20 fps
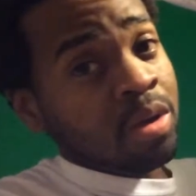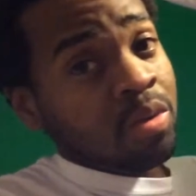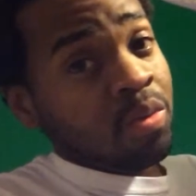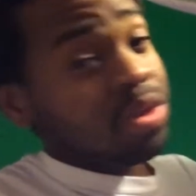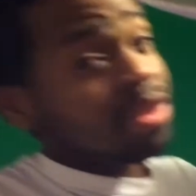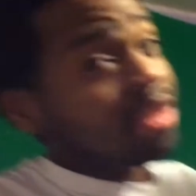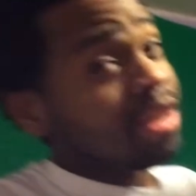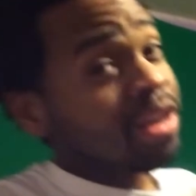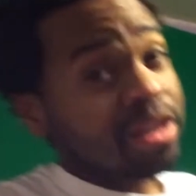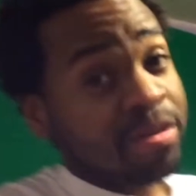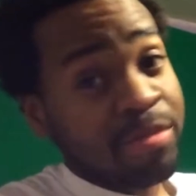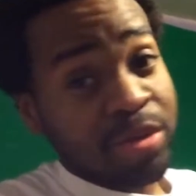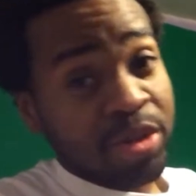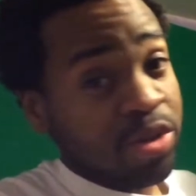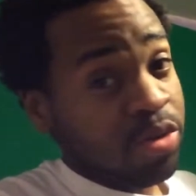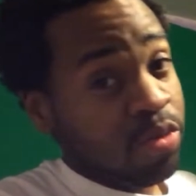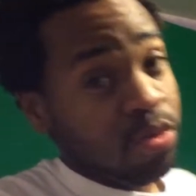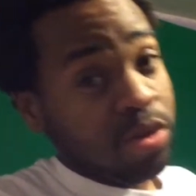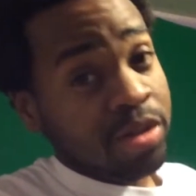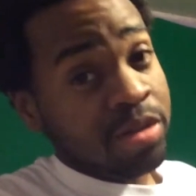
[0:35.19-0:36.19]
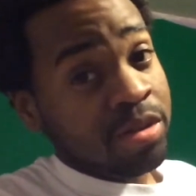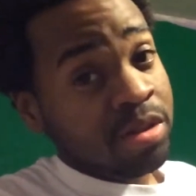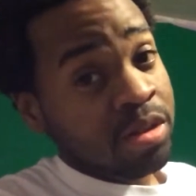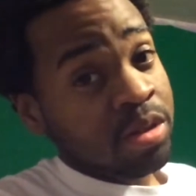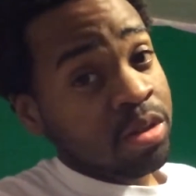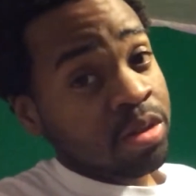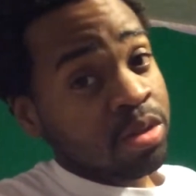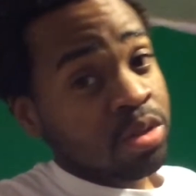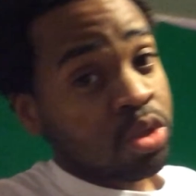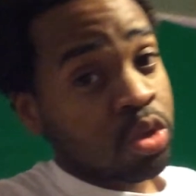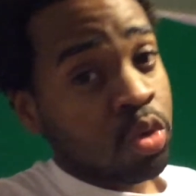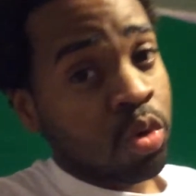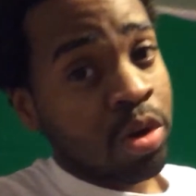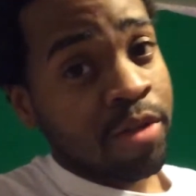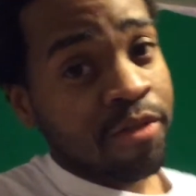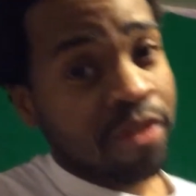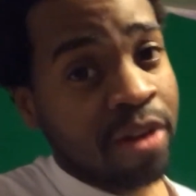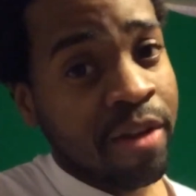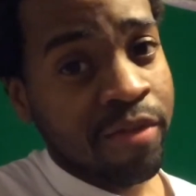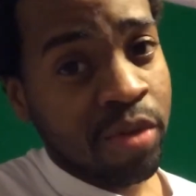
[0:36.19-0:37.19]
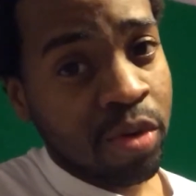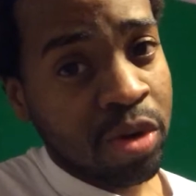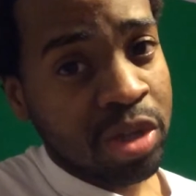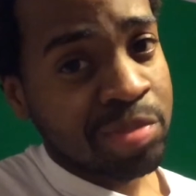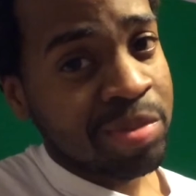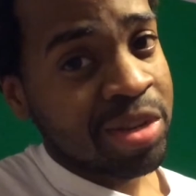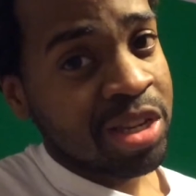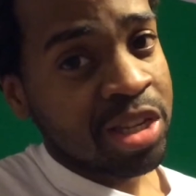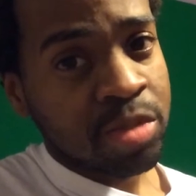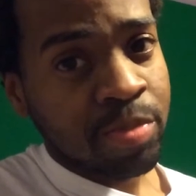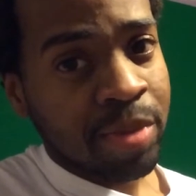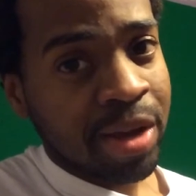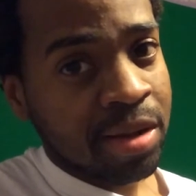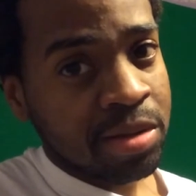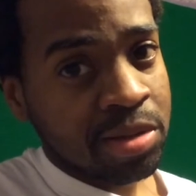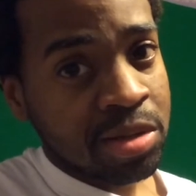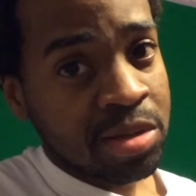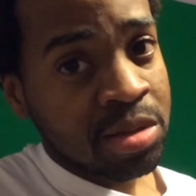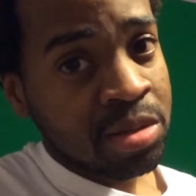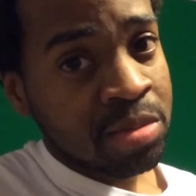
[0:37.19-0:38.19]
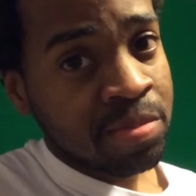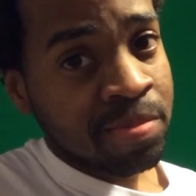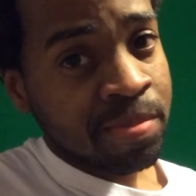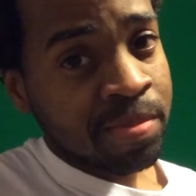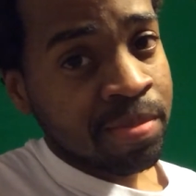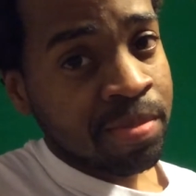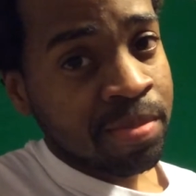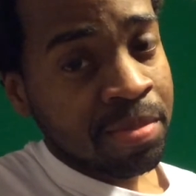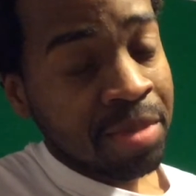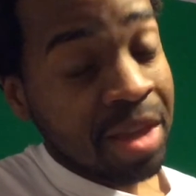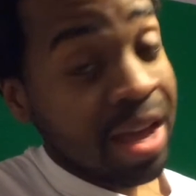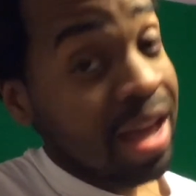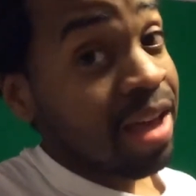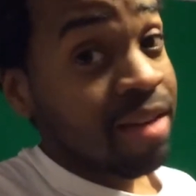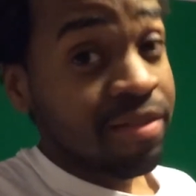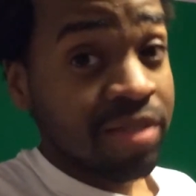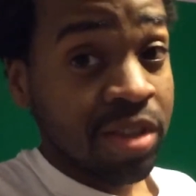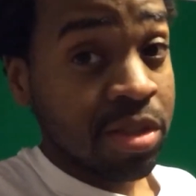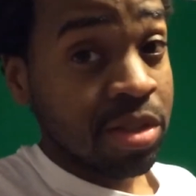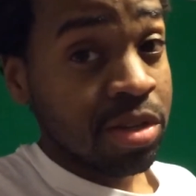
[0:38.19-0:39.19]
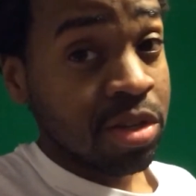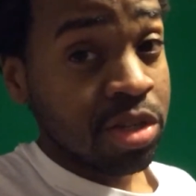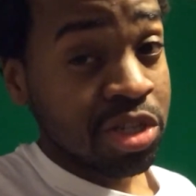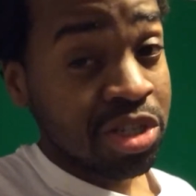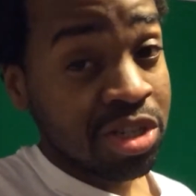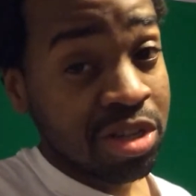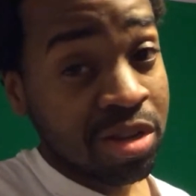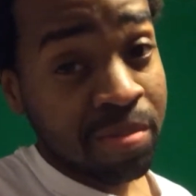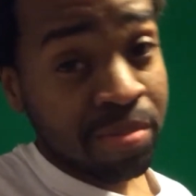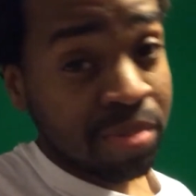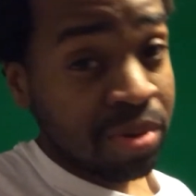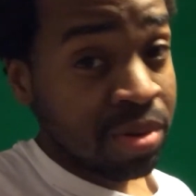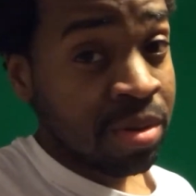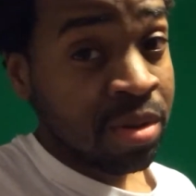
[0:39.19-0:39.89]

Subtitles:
What the hell am I gonna do with 25 USPS boxes? I have nothing to ship.